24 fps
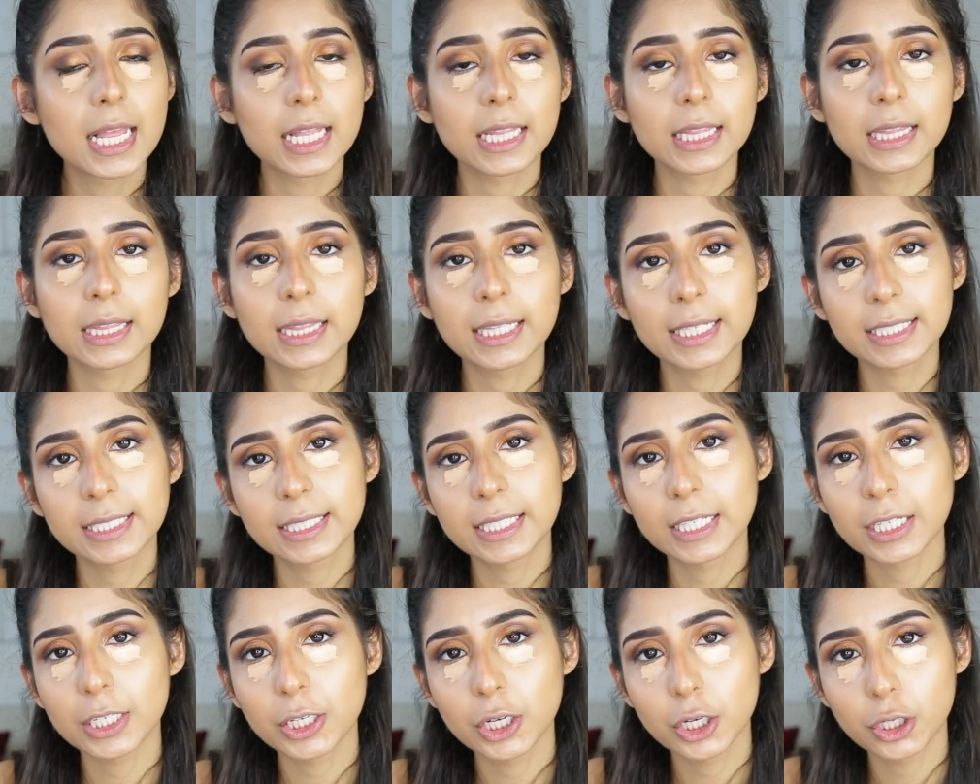
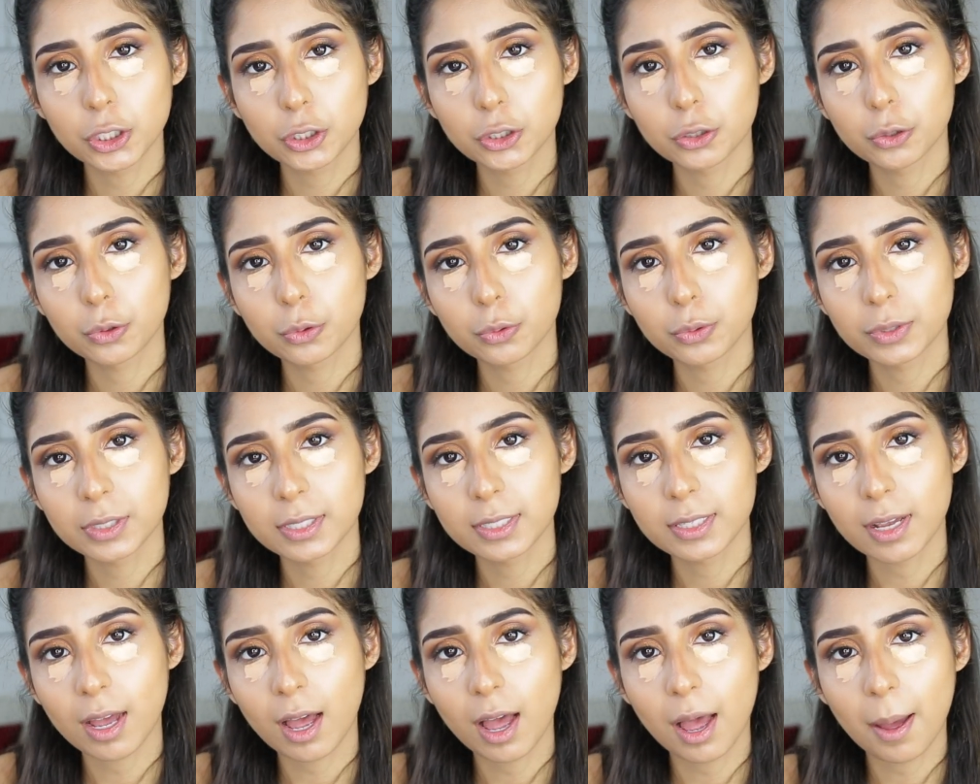listen to
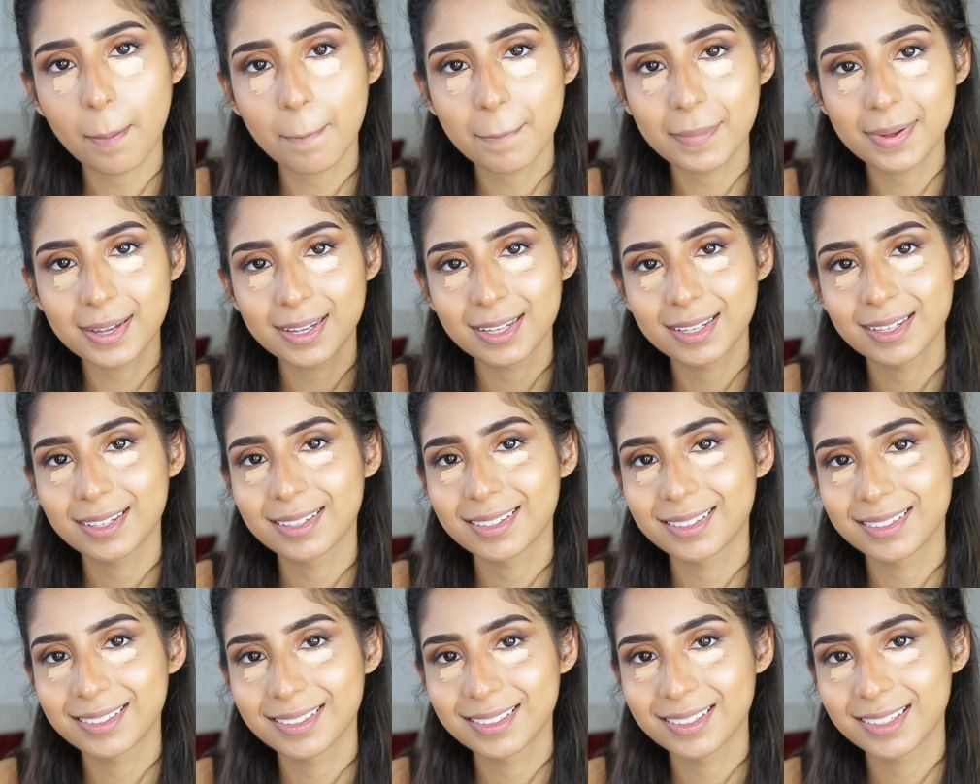some
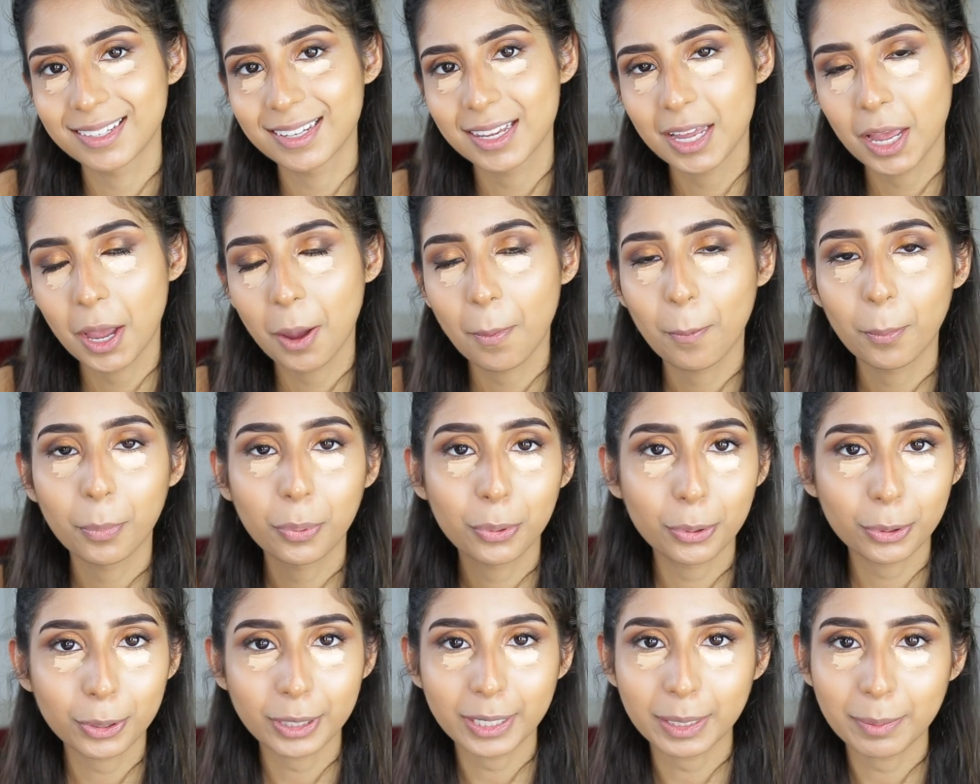
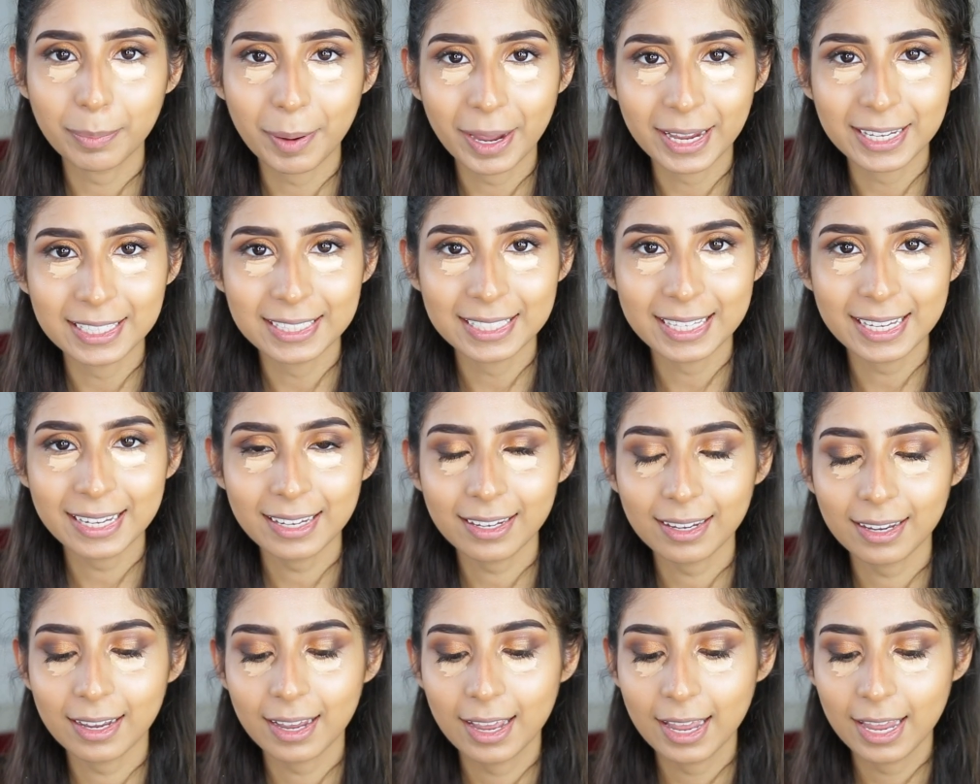Pretty
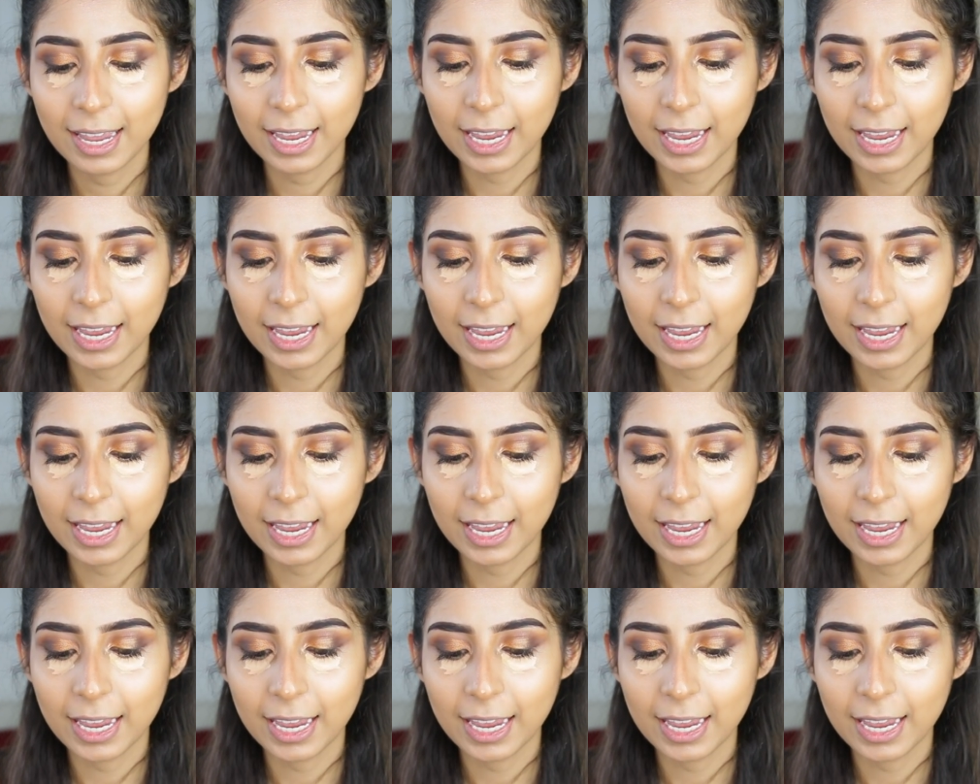Basic.